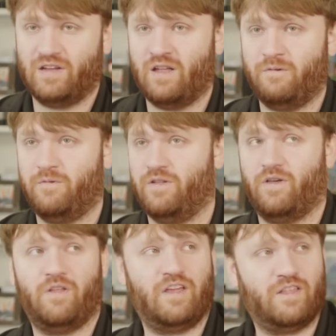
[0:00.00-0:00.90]
enough with
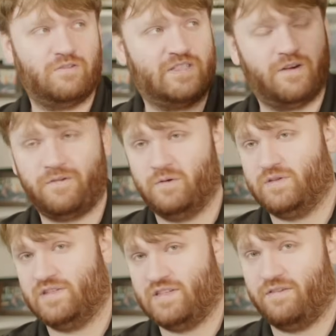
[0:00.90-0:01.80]
all the other
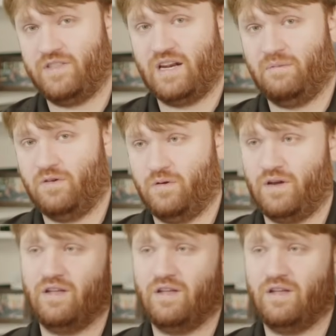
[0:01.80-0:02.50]
self-hosted stuff that I'm doing.